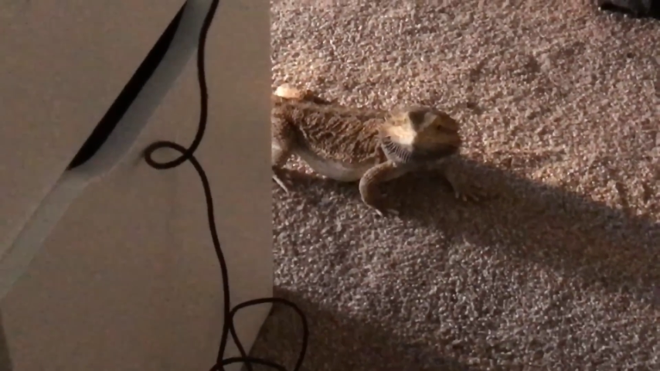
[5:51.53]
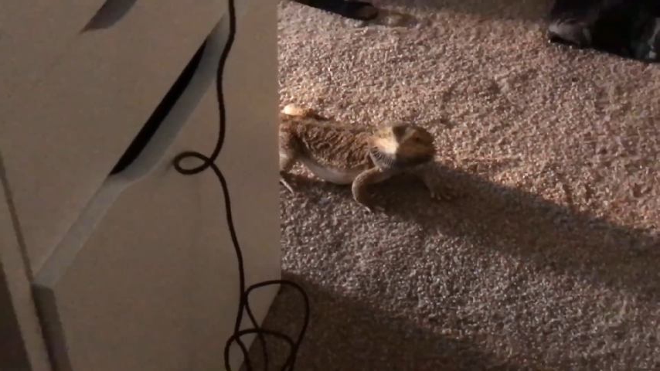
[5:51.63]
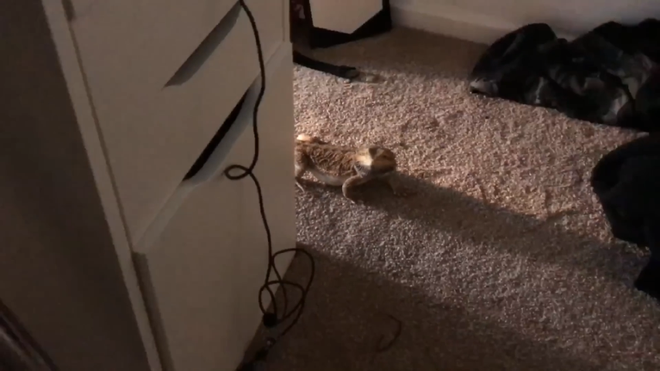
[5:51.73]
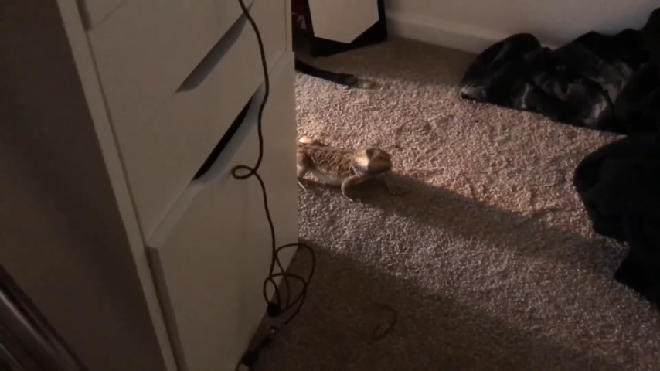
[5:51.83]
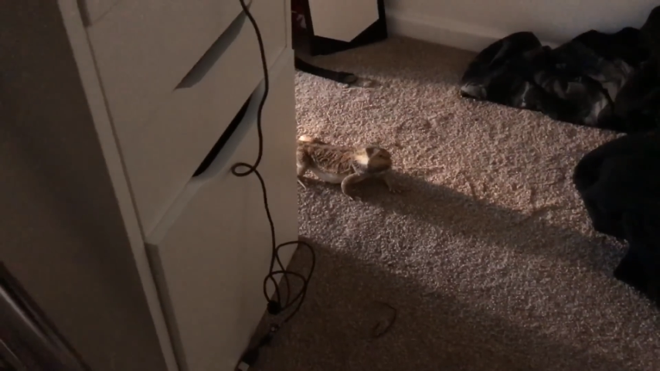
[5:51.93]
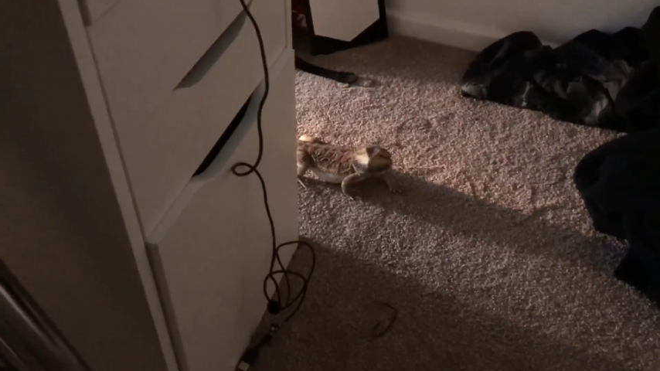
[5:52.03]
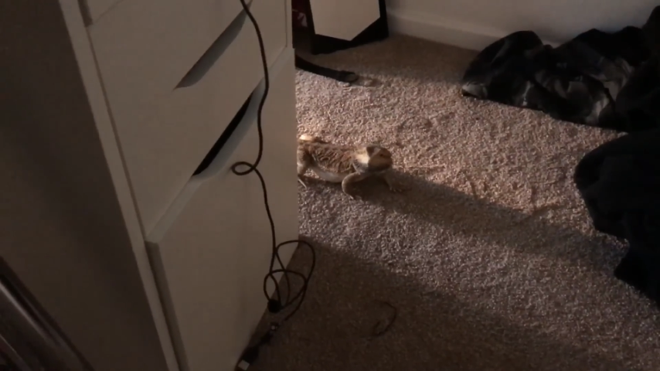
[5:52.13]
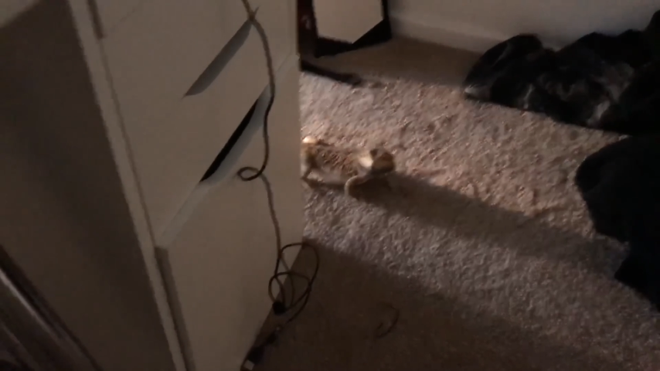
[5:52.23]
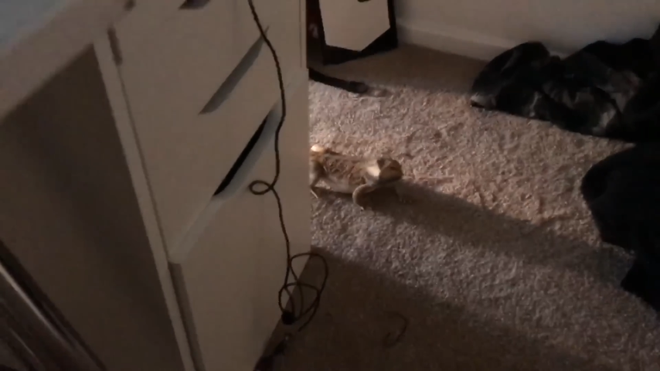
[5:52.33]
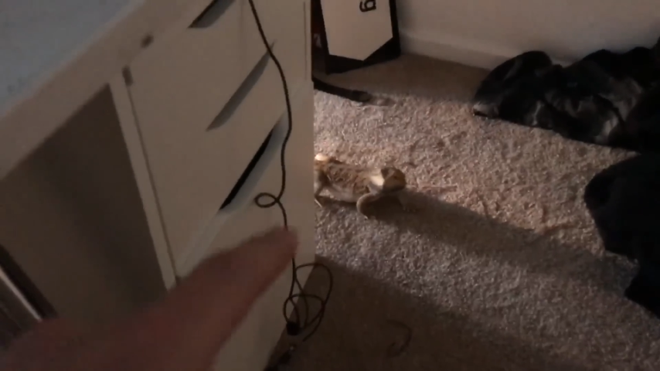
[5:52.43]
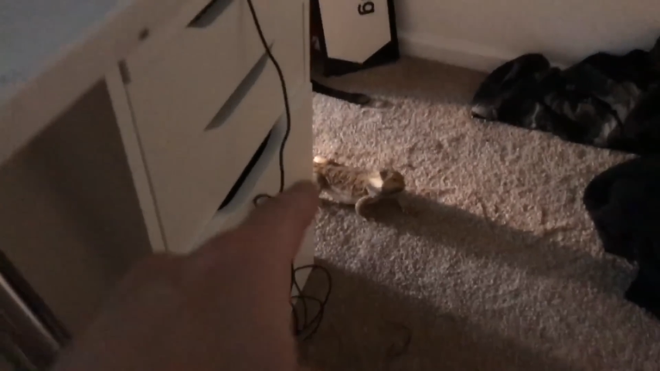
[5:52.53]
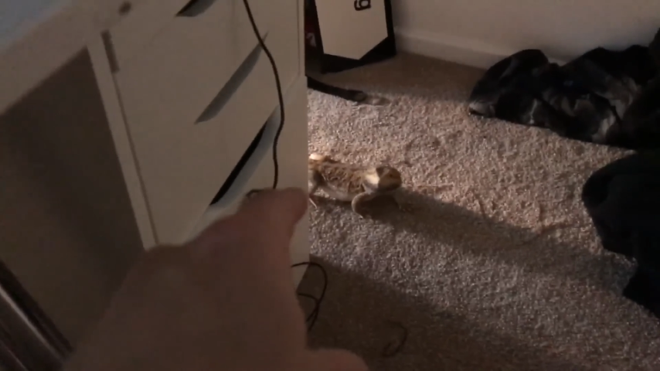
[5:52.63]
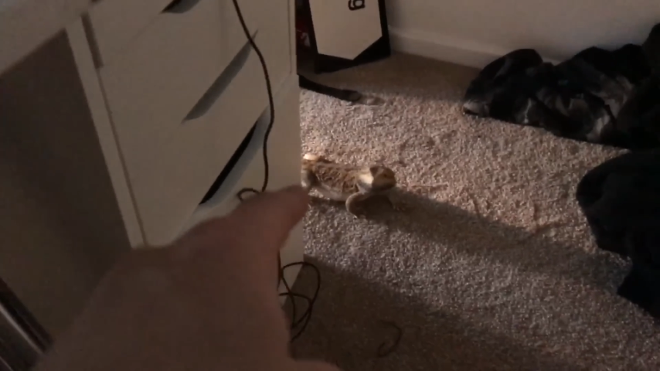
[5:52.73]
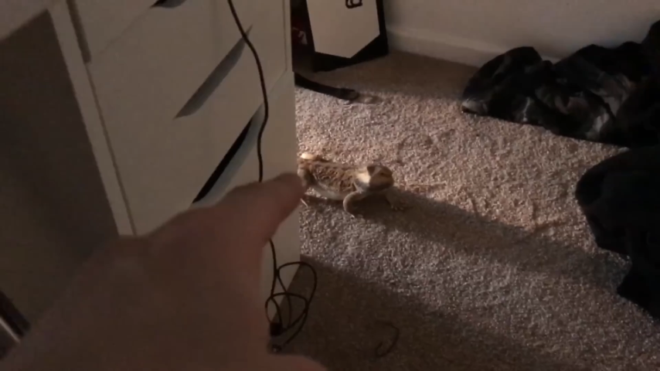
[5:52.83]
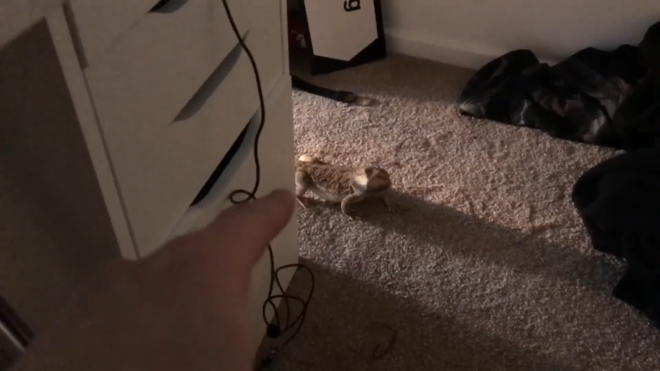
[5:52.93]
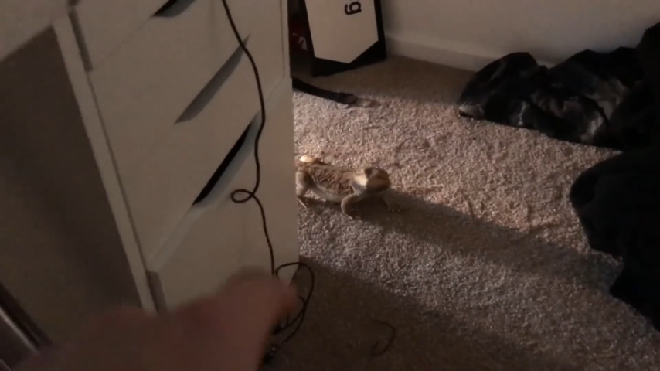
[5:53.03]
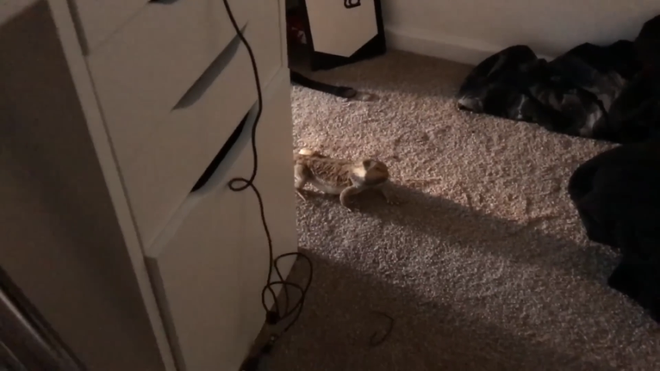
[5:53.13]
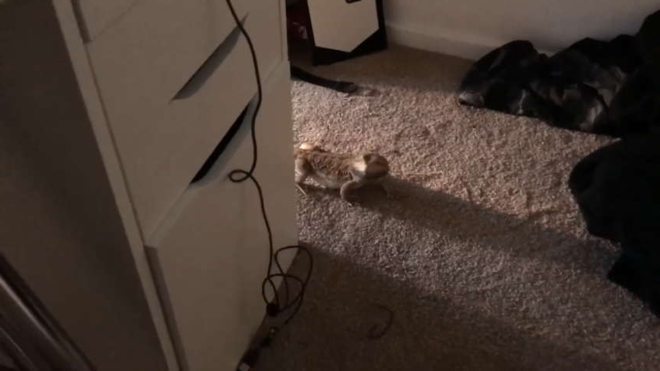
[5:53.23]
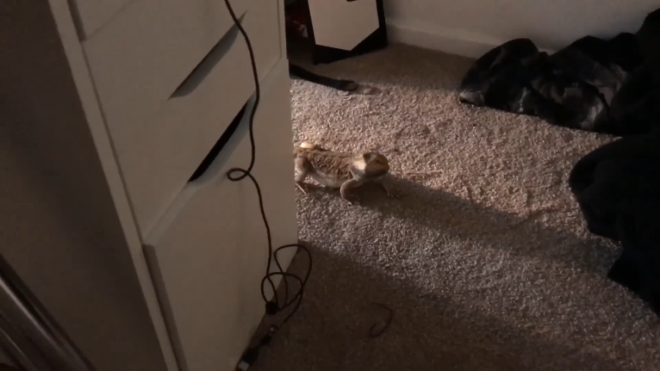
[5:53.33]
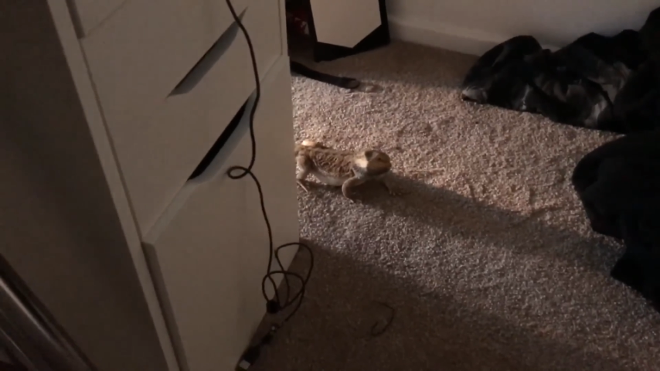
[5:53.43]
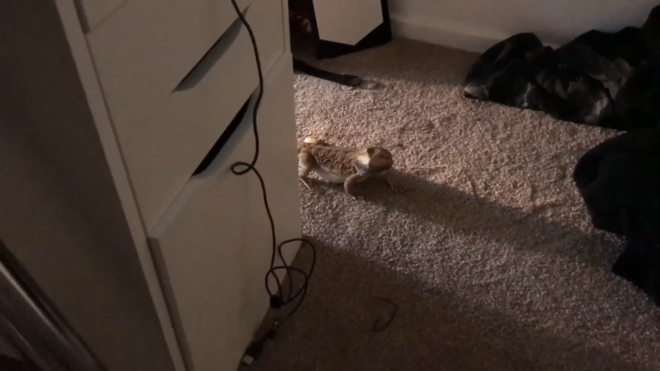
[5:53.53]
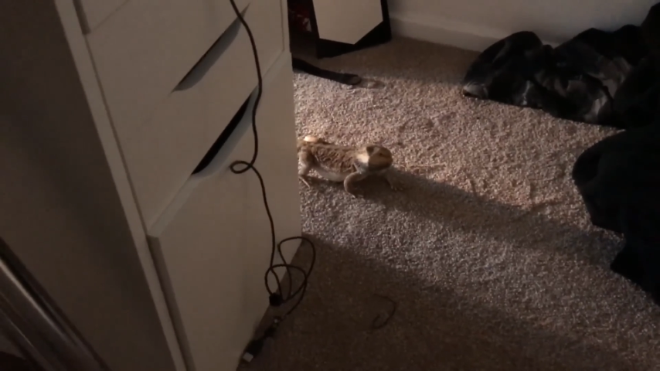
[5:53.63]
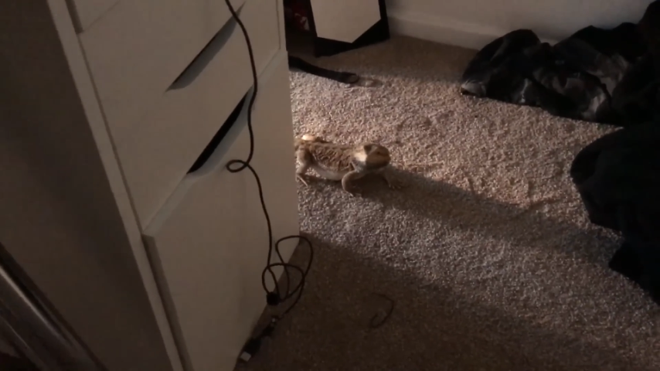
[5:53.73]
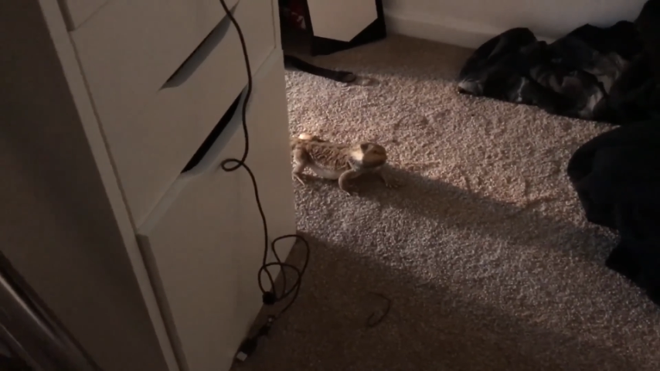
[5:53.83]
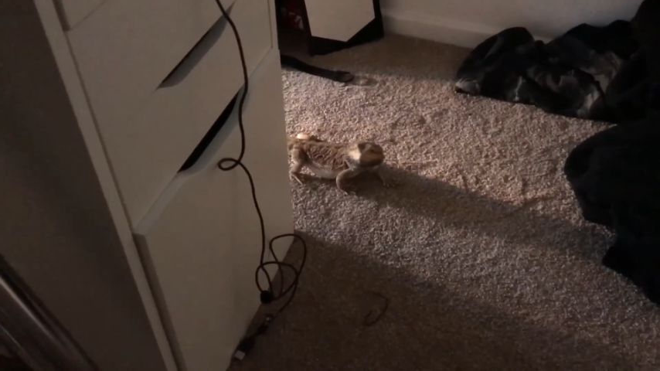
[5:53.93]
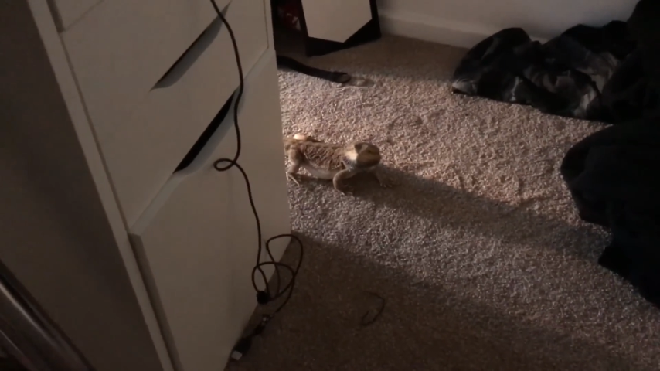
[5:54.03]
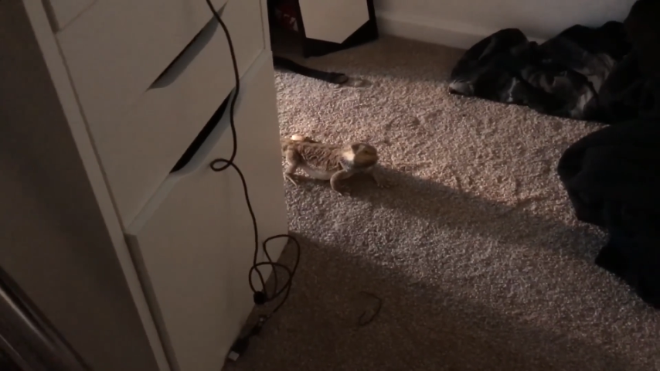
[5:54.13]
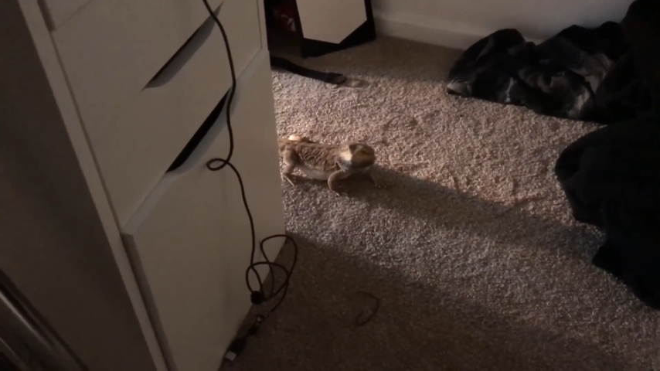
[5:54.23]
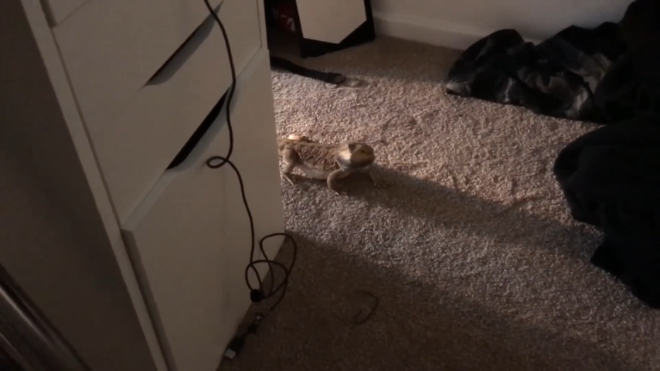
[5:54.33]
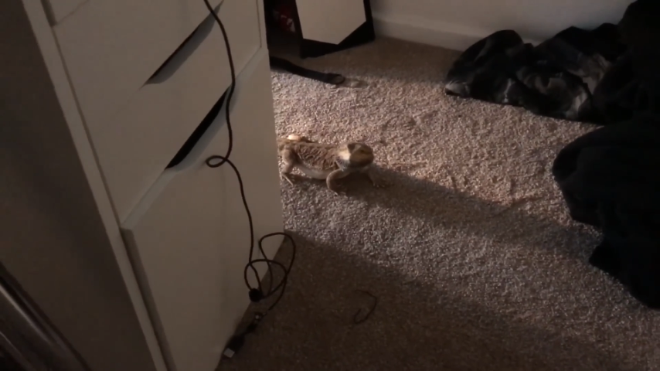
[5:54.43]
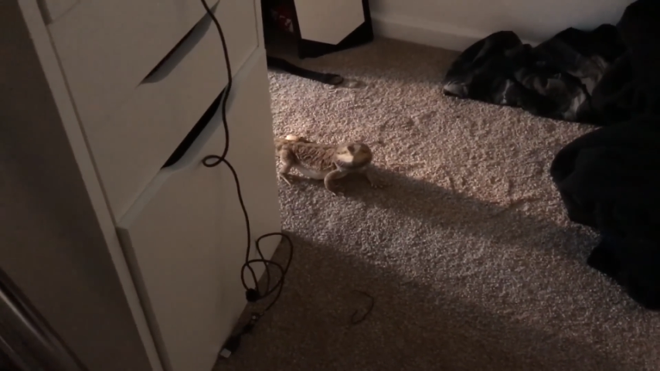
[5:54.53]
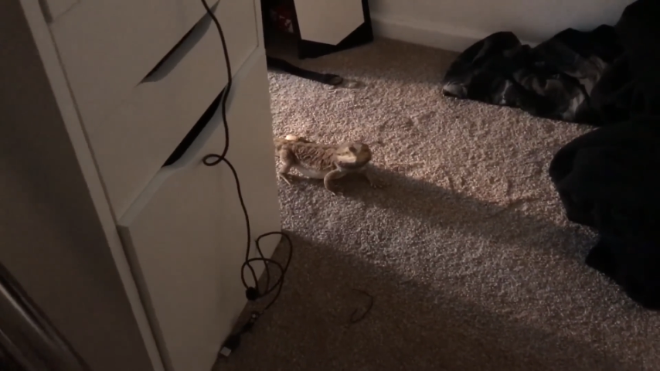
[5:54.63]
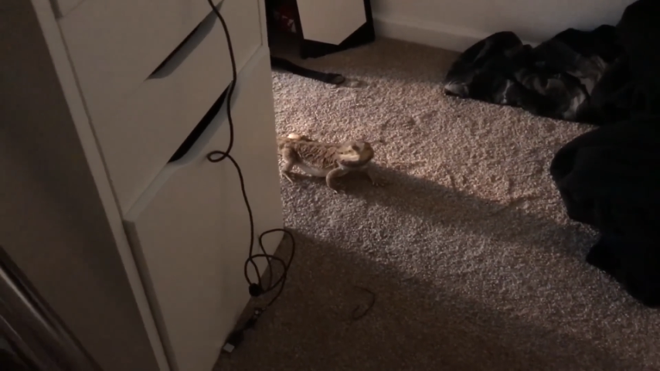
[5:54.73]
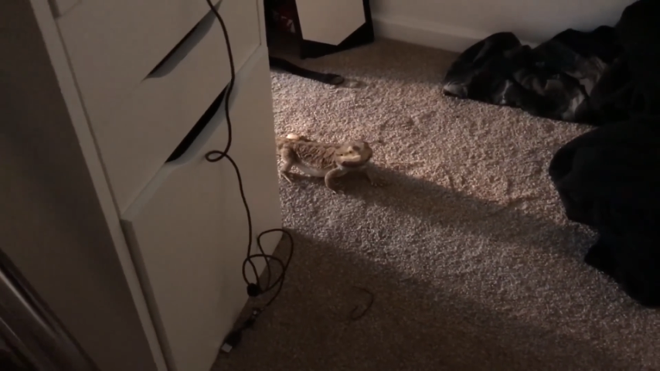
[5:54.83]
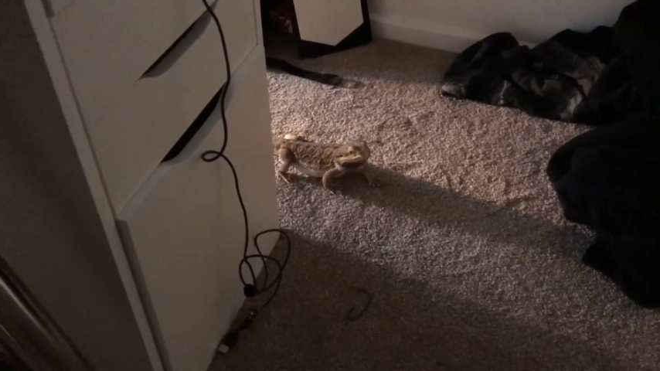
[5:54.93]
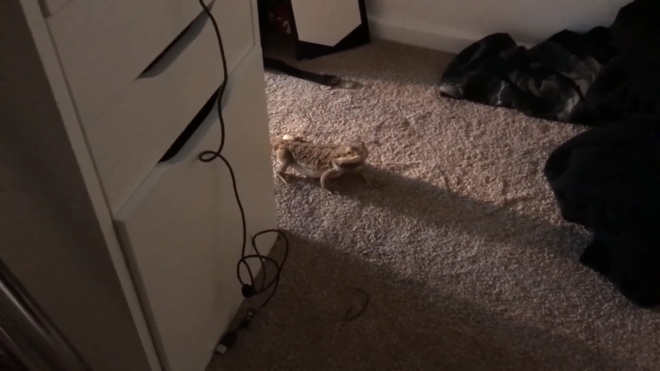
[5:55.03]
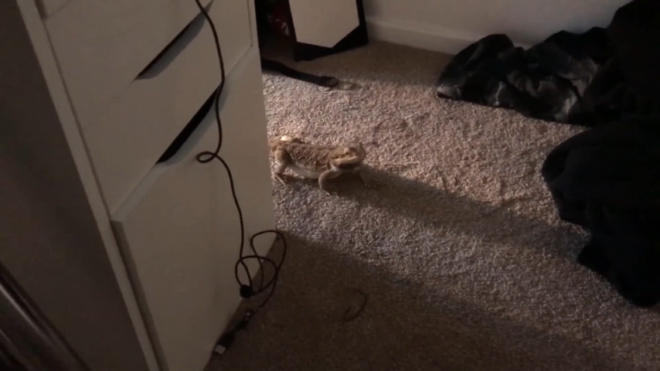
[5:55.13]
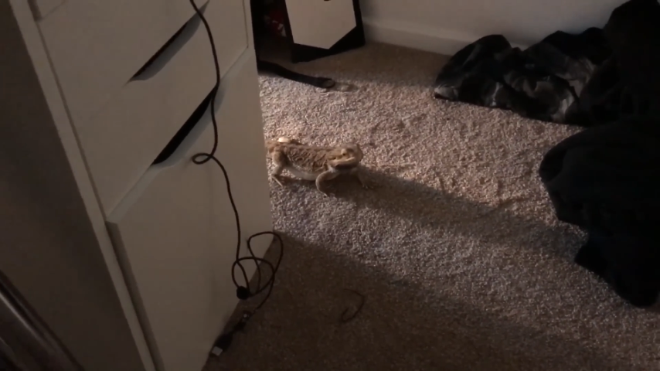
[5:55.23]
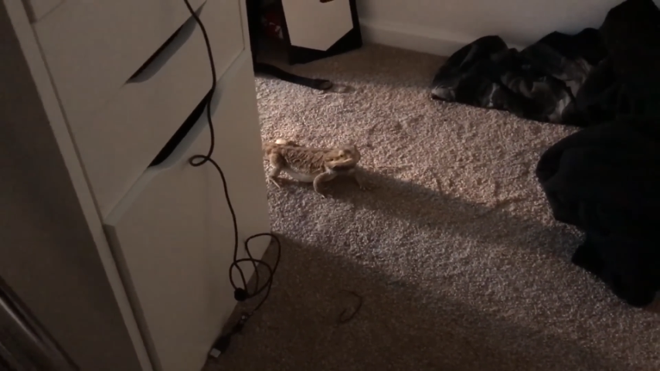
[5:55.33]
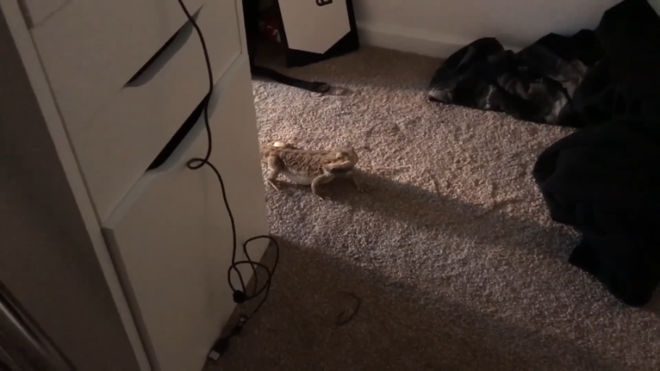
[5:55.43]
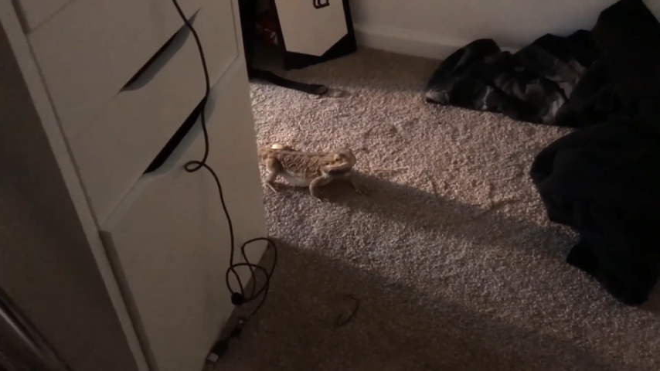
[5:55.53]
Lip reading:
(no speaker visible)